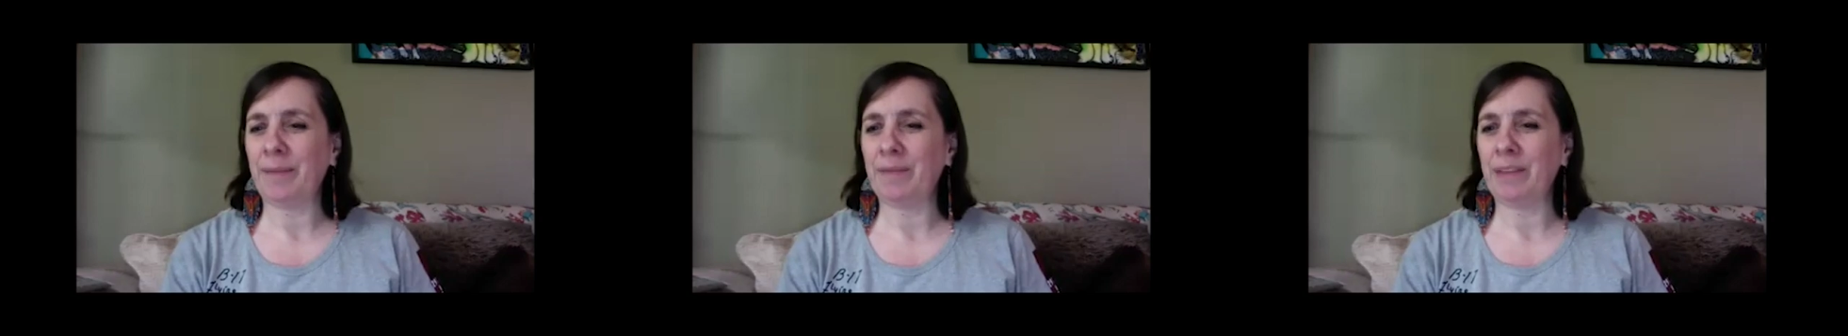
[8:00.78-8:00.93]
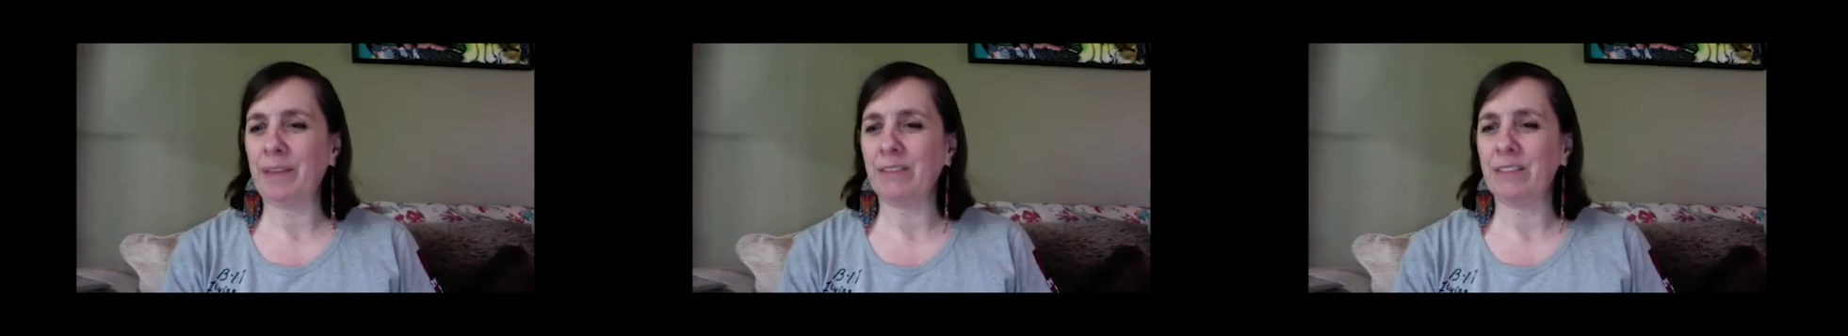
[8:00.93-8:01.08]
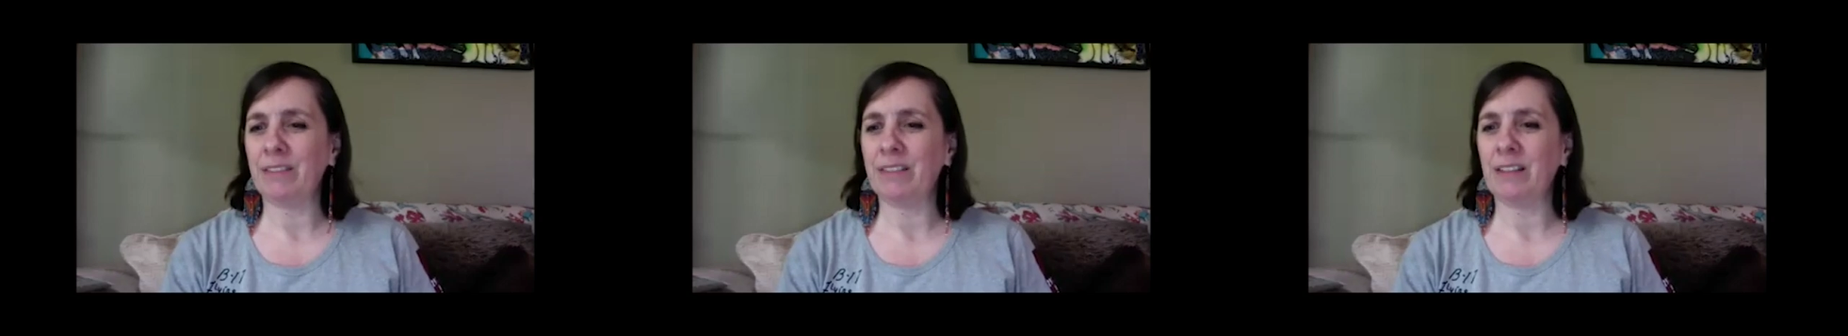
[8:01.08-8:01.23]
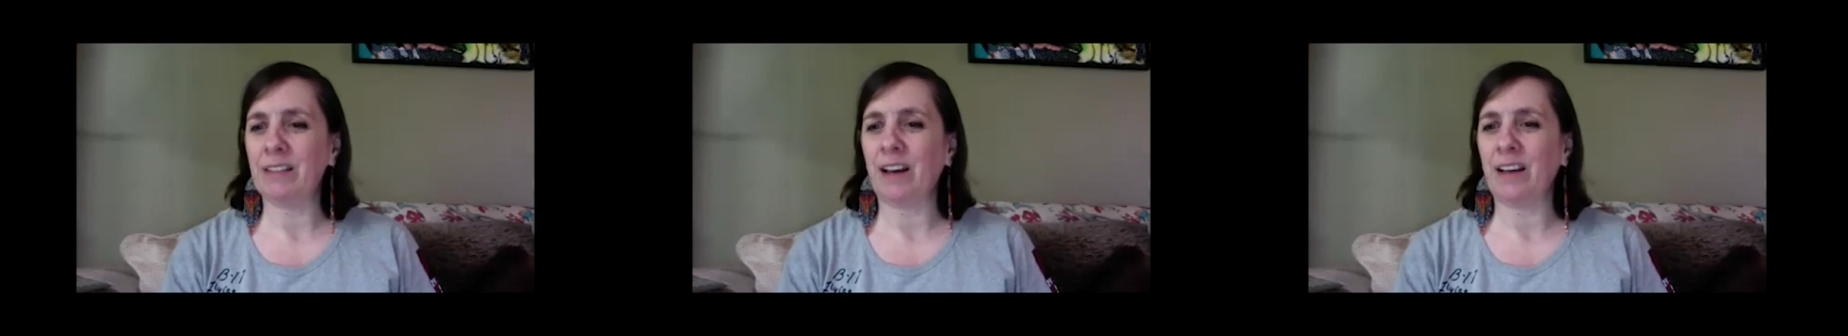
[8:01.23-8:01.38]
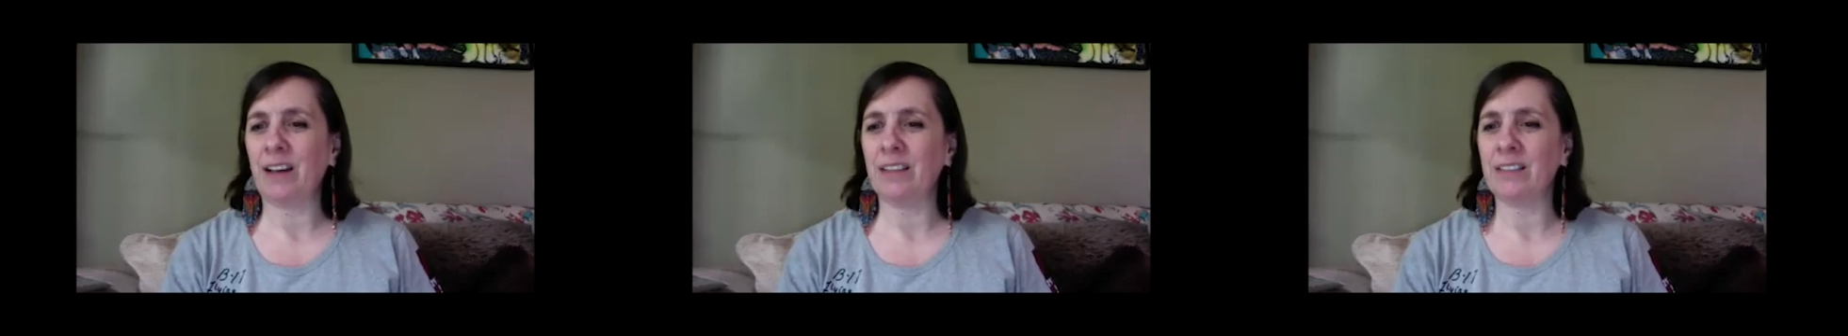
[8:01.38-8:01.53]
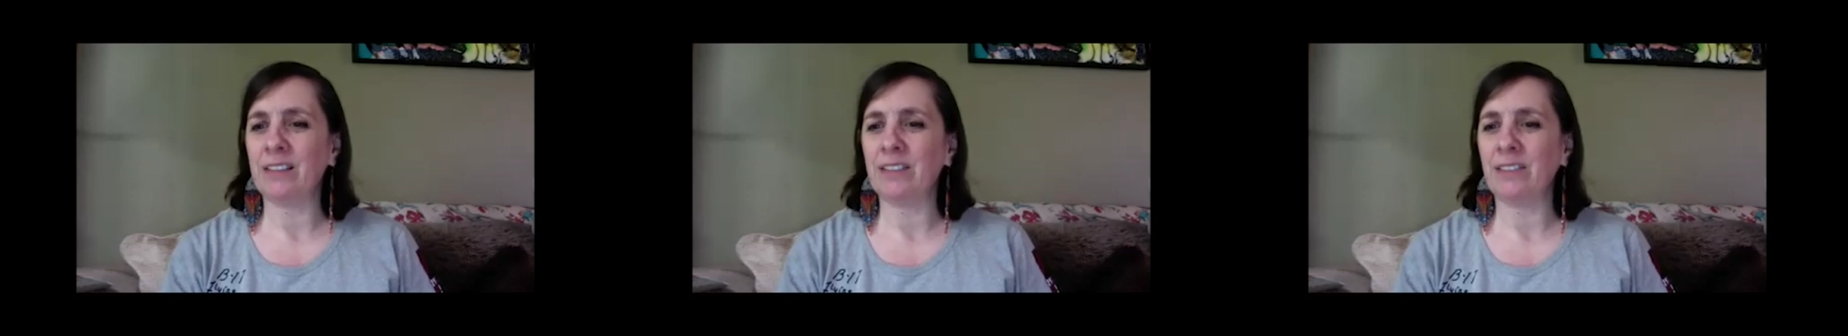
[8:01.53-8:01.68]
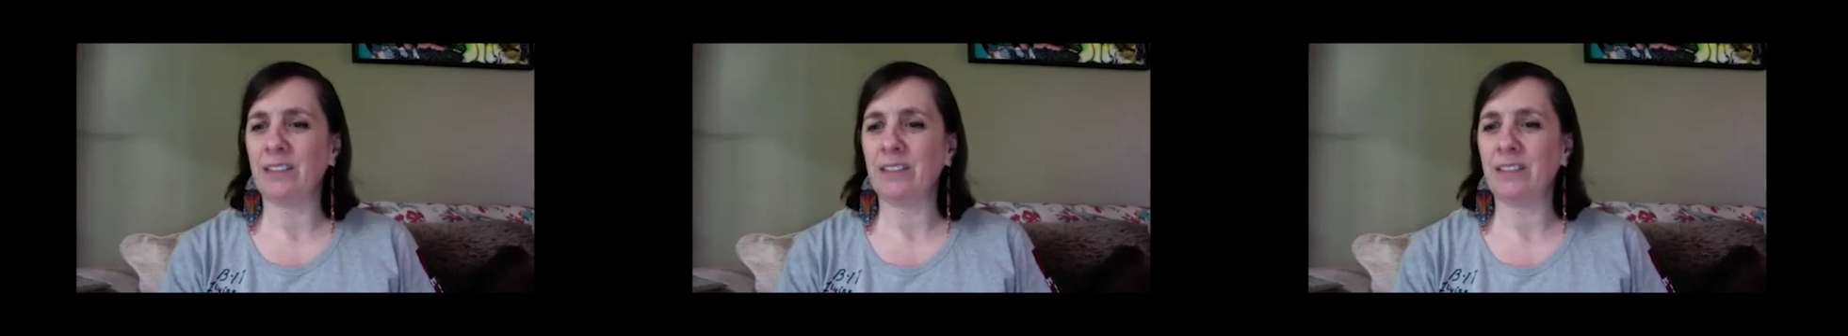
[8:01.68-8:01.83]
that was
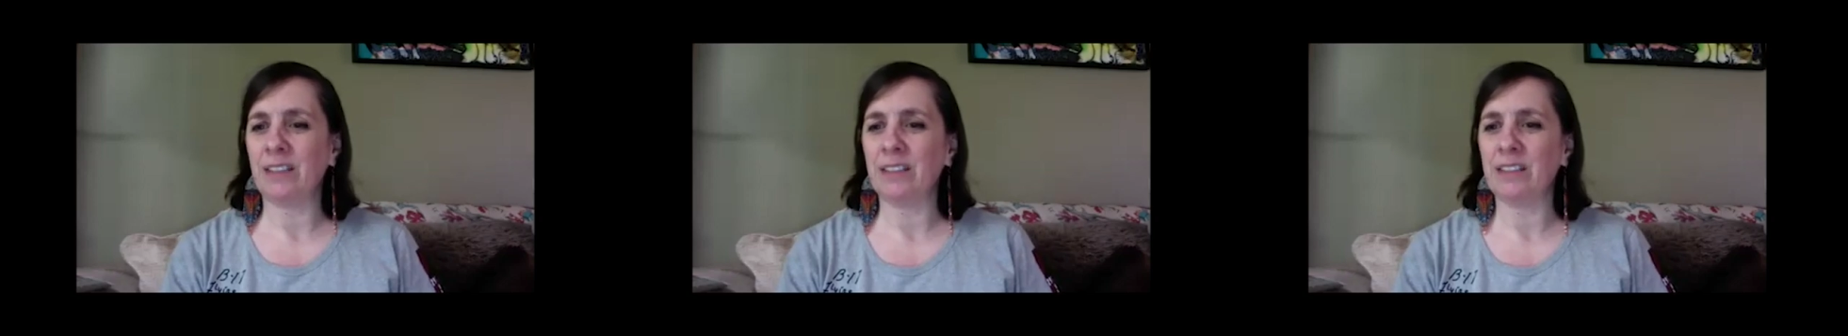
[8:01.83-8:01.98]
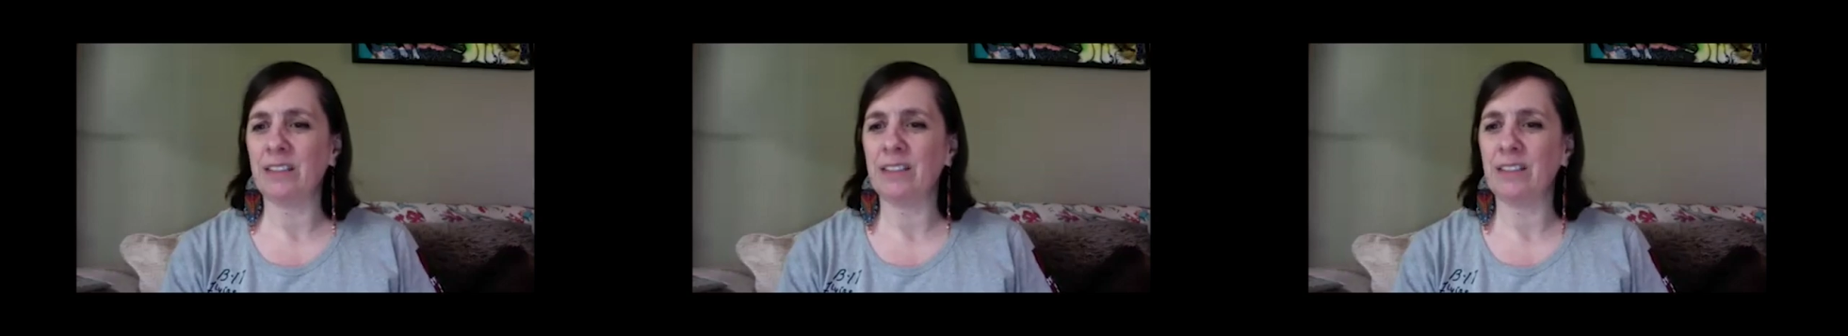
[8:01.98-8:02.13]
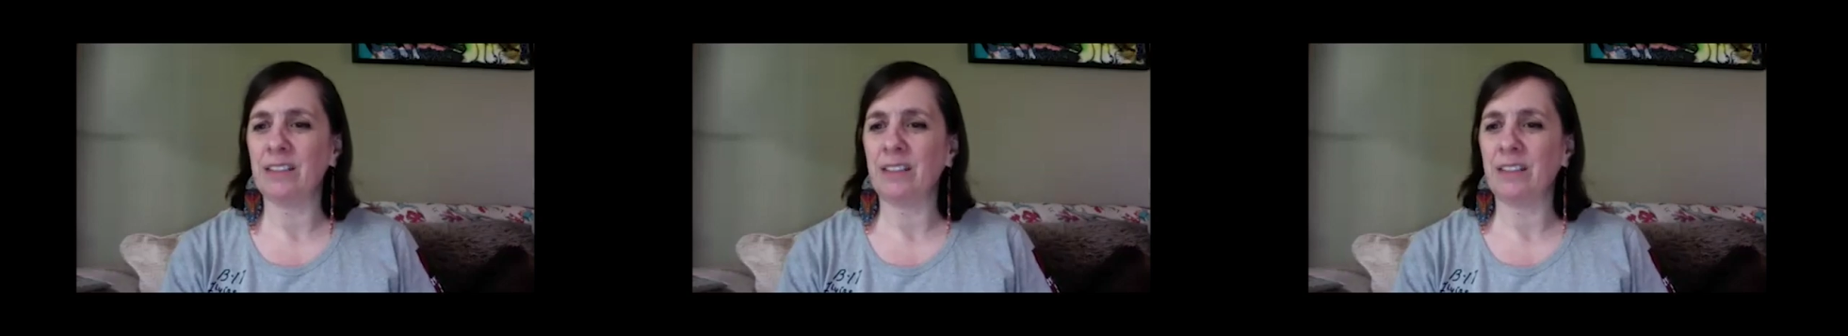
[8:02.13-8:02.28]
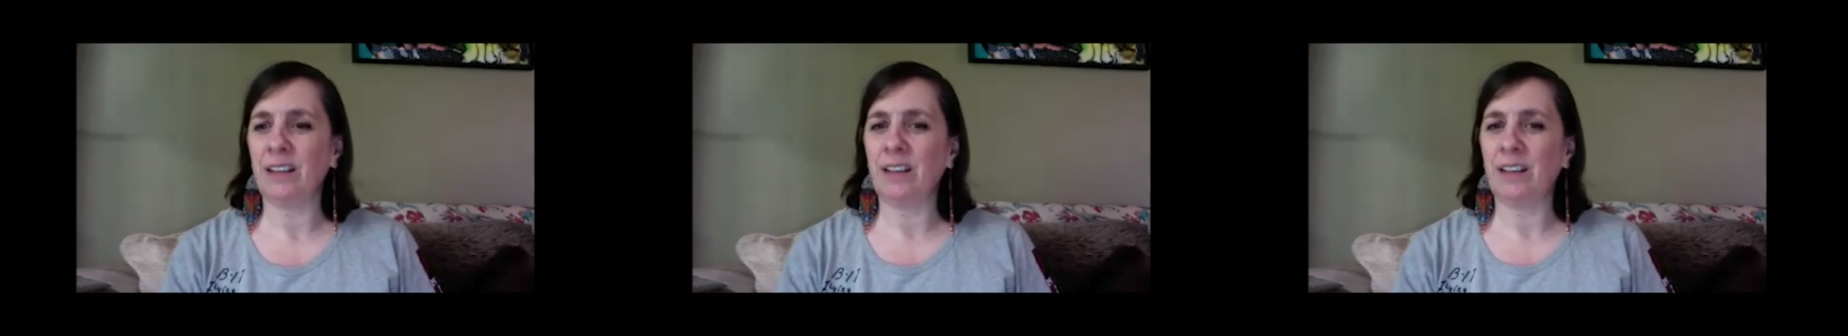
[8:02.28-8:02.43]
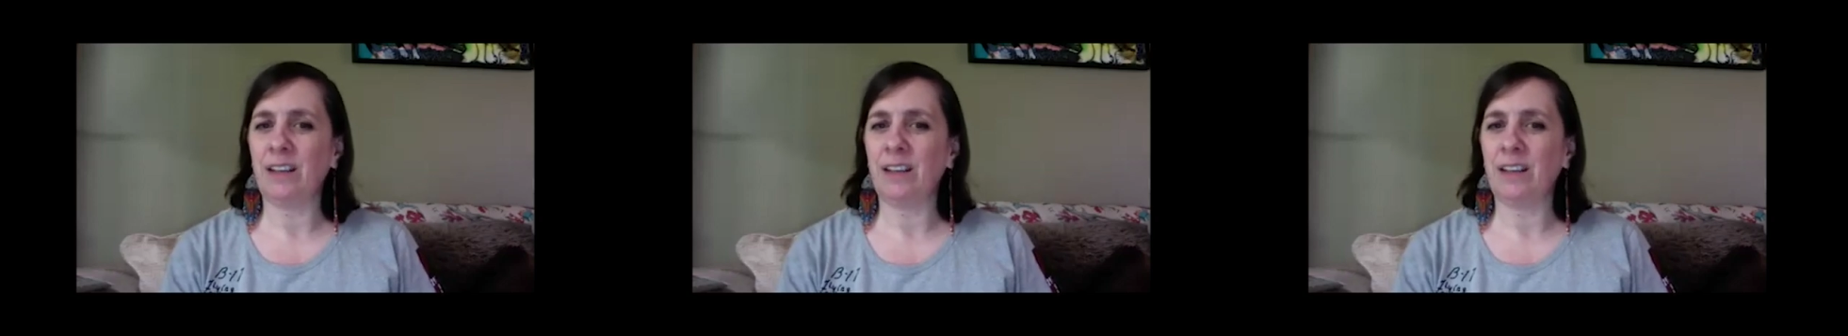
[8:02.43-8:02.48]
lost to us